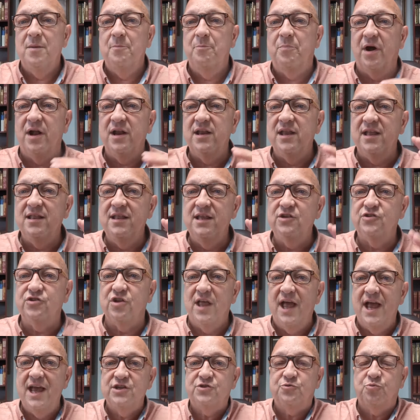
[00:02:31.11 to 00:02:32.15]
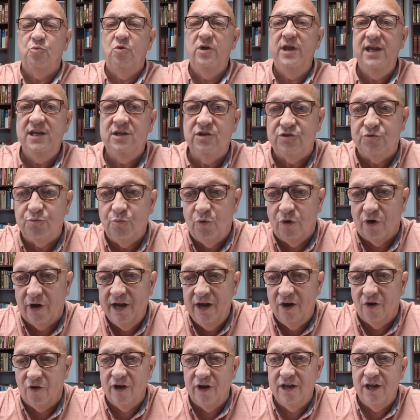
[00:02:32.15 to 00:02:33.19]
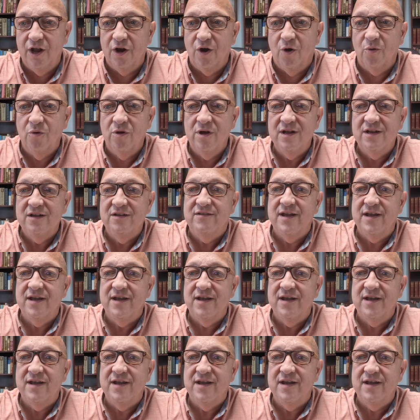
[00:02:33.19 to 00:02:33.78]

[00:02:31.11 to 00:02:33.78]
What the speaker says: But in these last weeks, we're hearing, you know,